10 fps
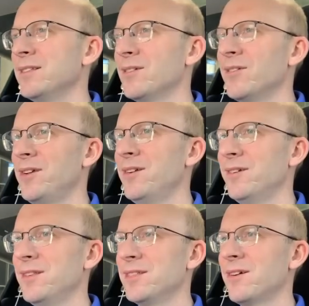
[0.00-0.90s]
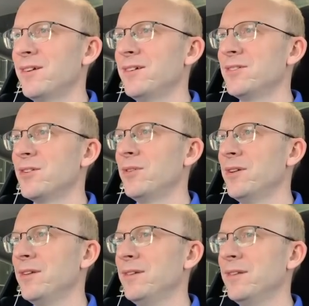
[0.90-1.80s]
So here, this car is
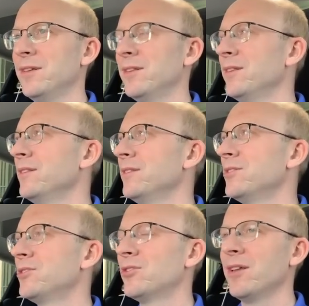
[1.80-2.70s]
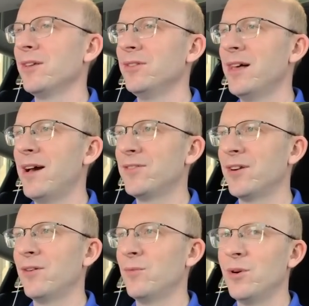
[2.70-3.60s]
going, uh, turning left.
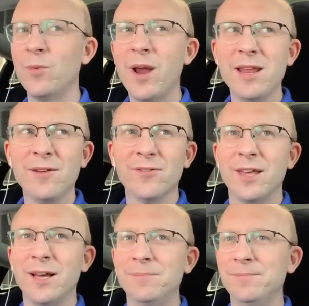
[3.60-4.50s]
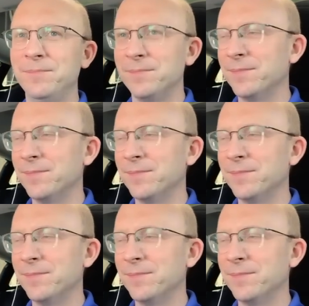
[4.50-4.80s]
Uh, we're waiting for them.